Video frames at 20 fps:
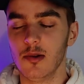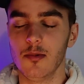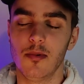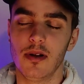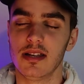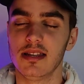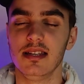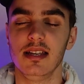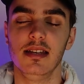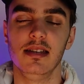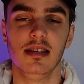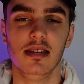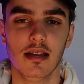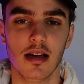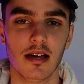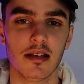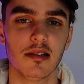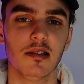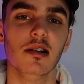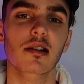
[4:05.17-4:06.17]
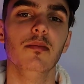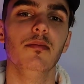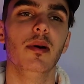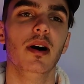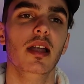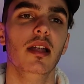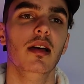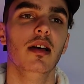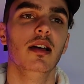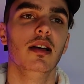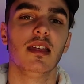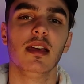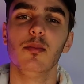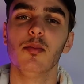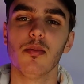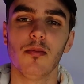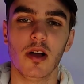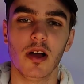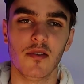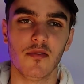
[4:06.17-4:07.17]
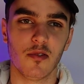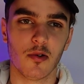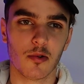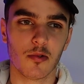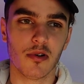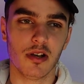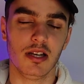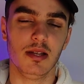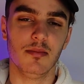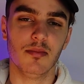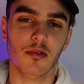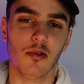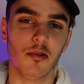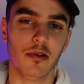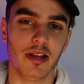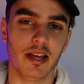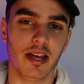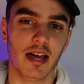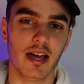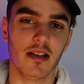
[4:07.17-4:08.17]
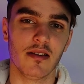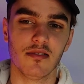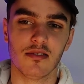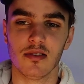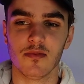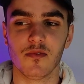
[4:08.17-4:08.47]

one at the end of the year, I don't know, but they have already brought out